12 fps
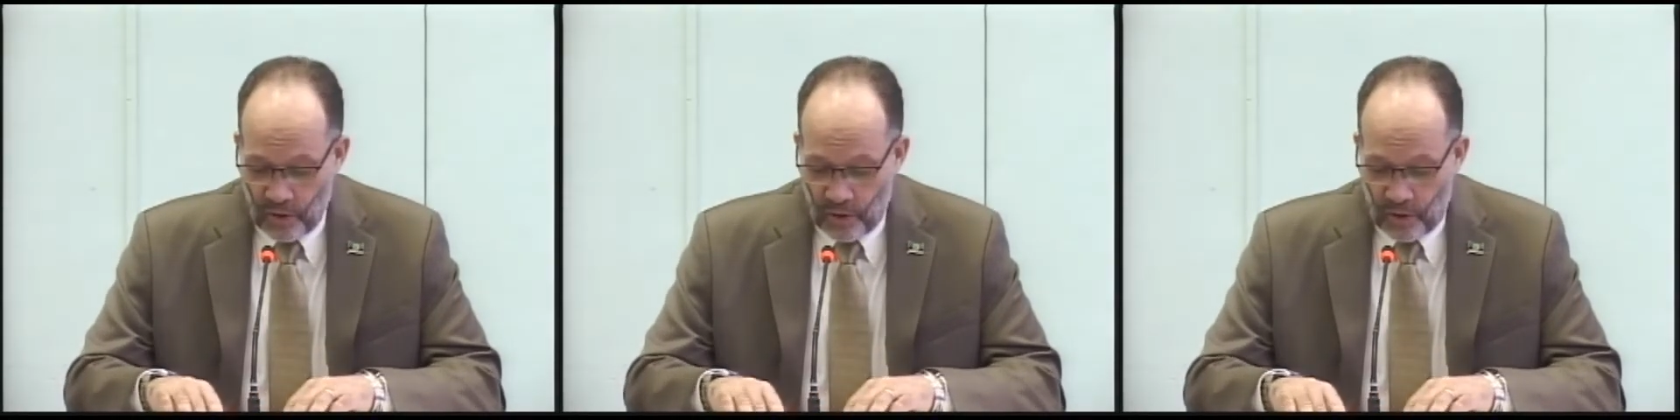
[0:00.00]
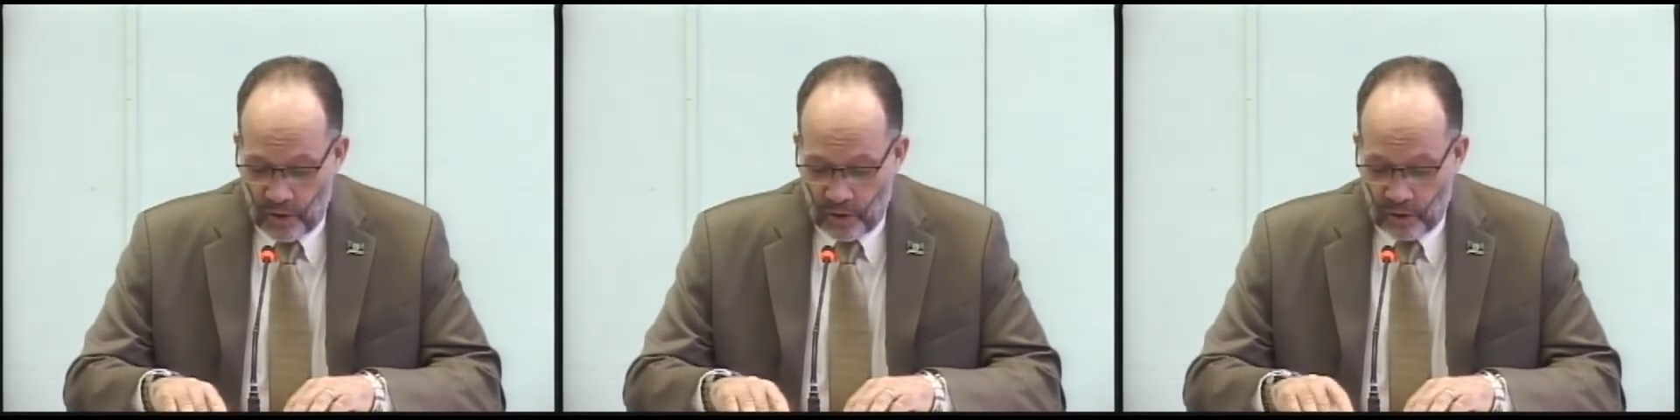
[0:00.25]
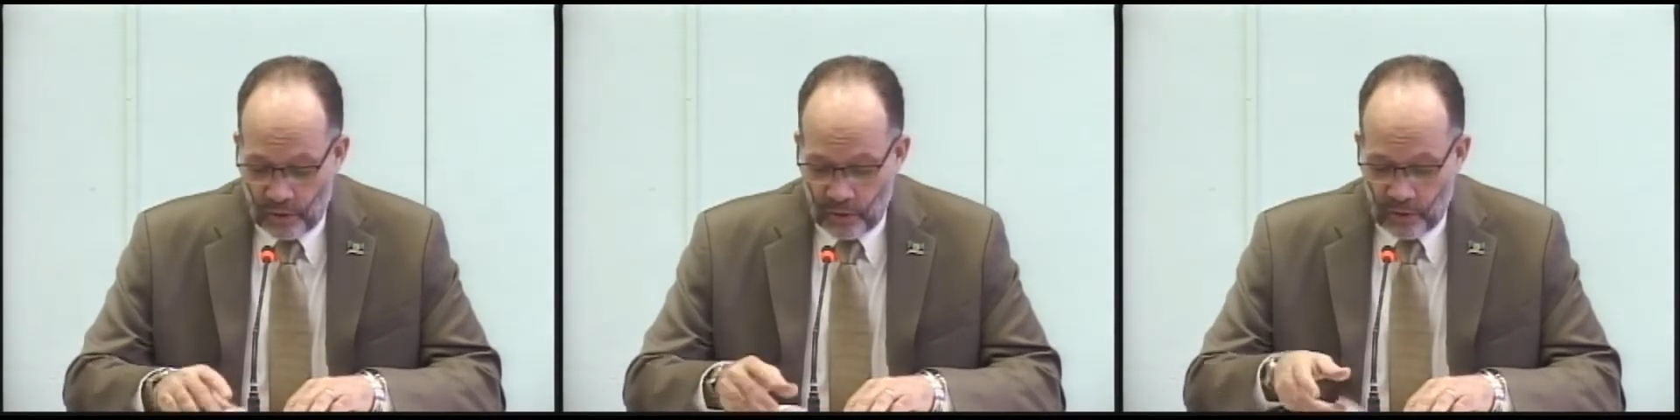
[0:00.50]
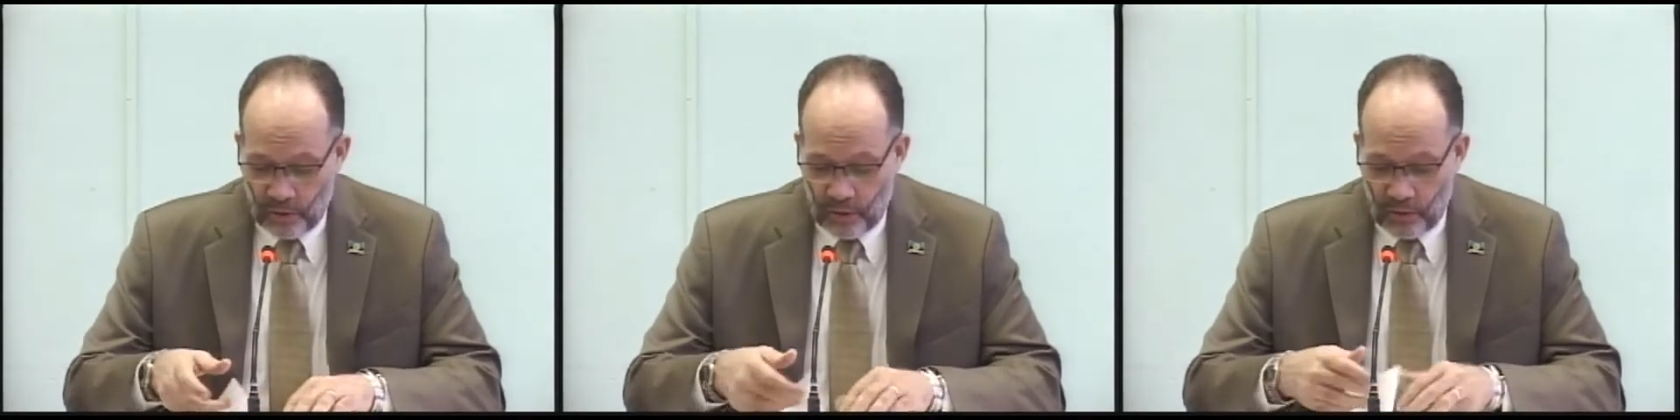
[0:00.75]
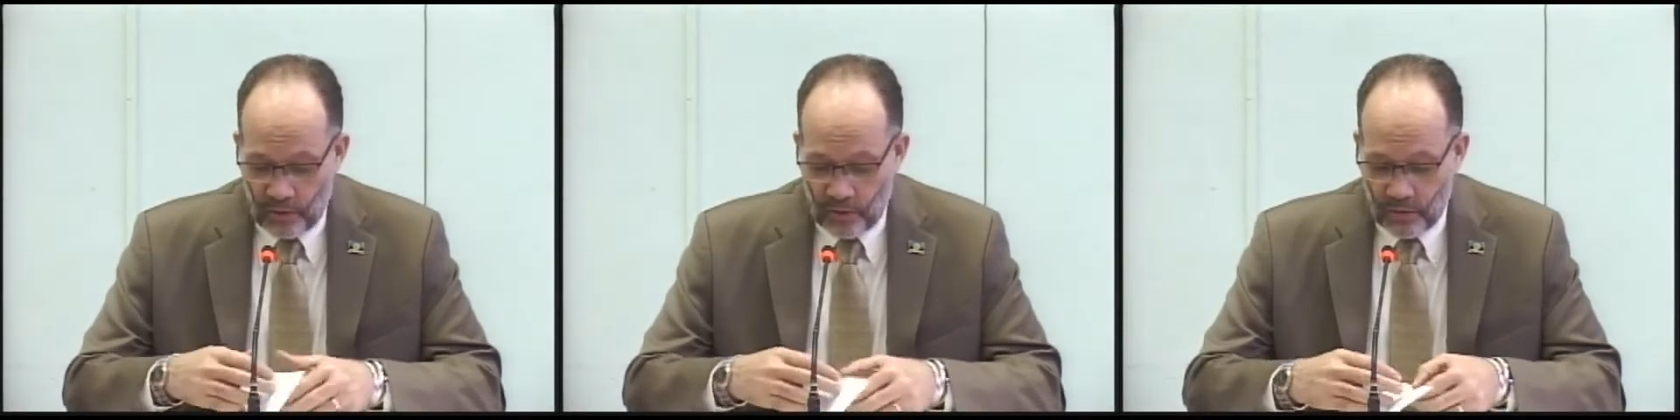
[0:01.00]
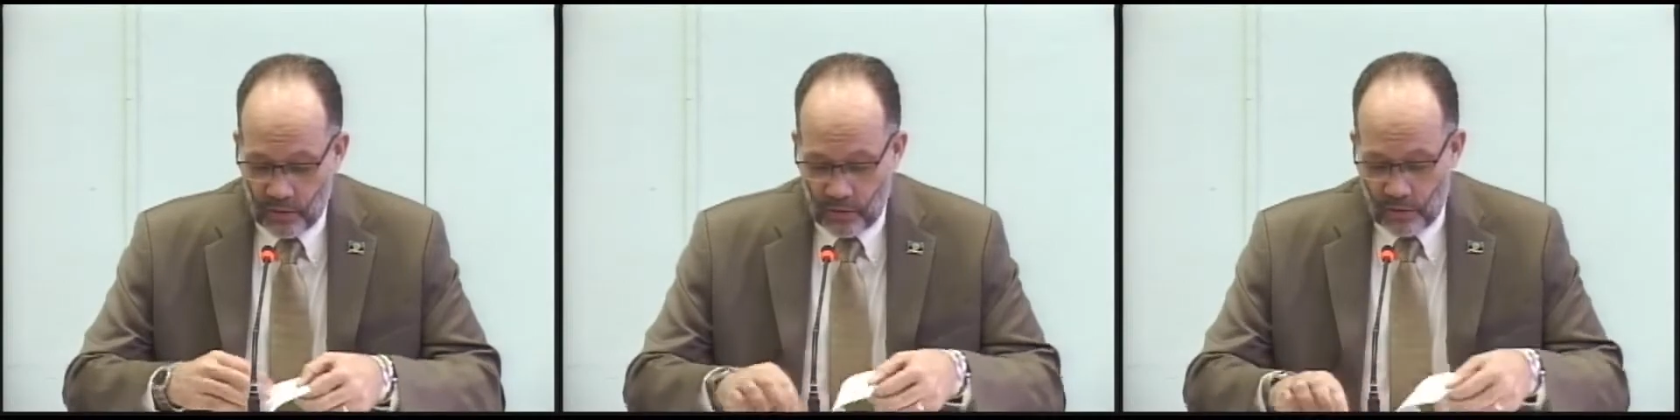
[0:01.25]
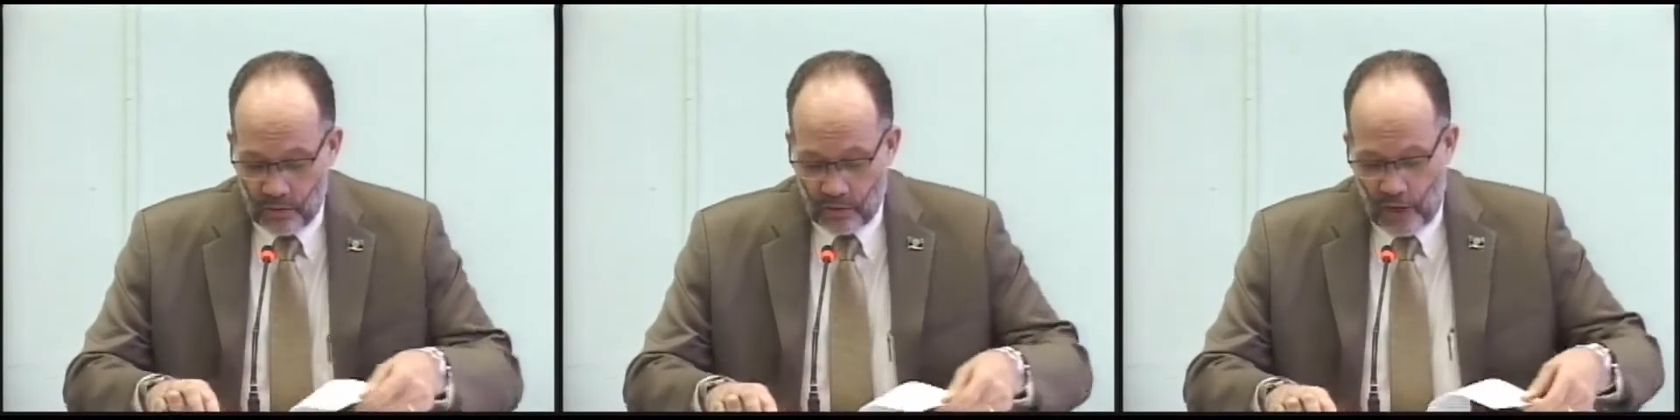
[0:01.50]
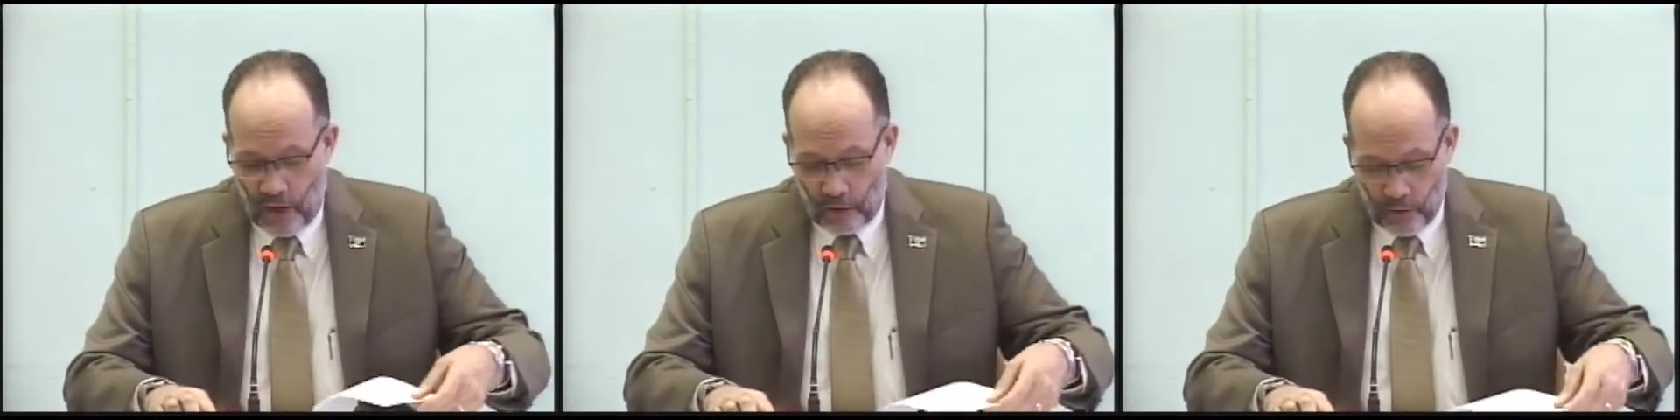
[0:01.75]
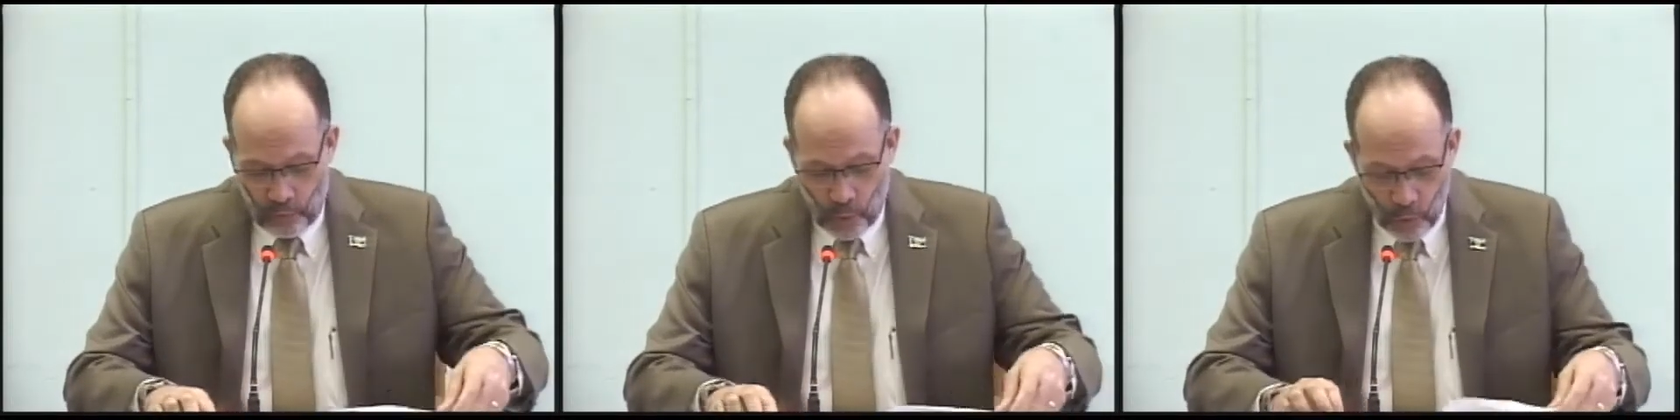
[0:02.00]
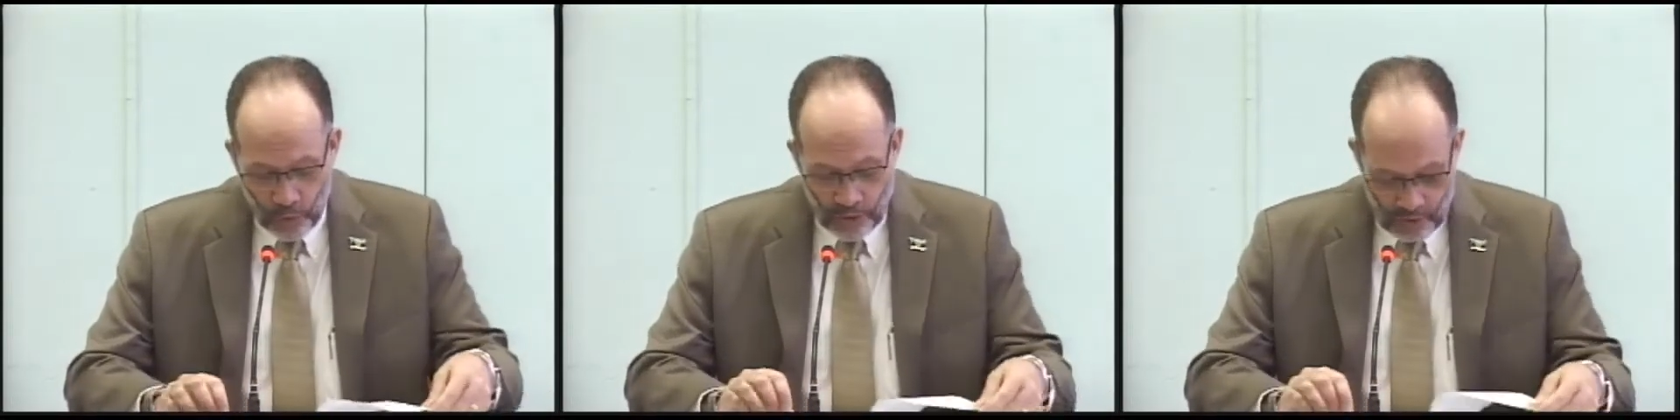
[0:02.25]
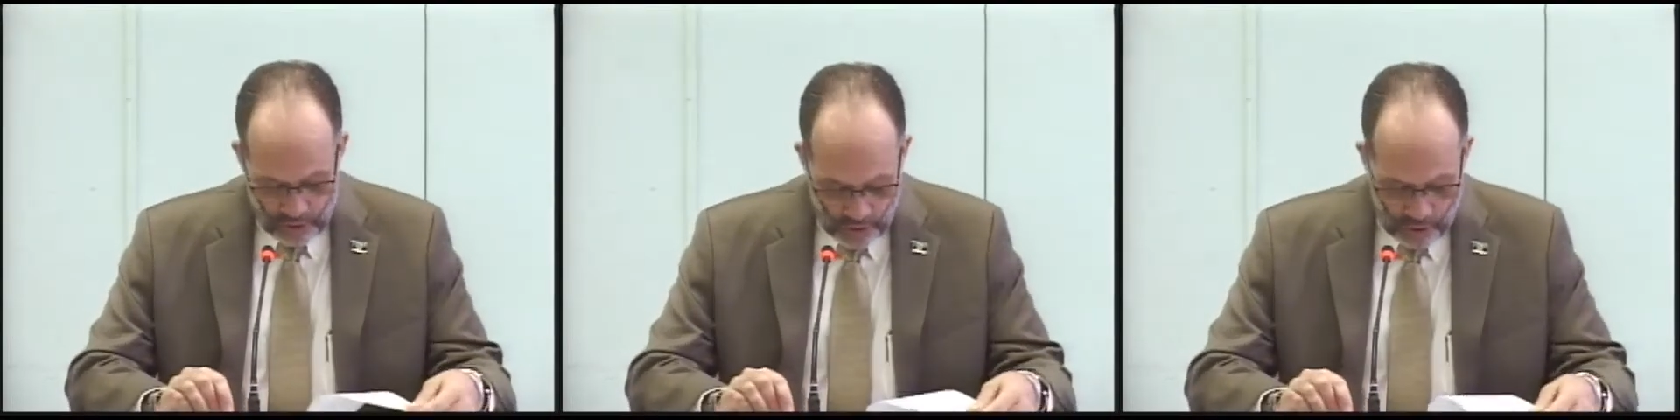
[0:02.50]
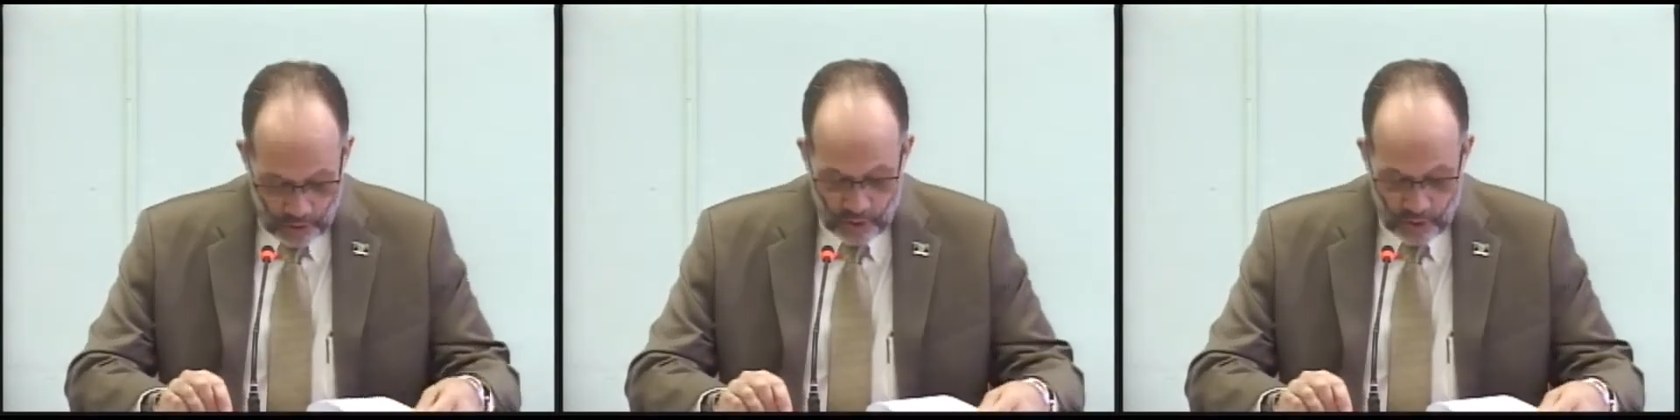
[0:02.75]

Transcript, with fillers: uh, CARICOM owned uh,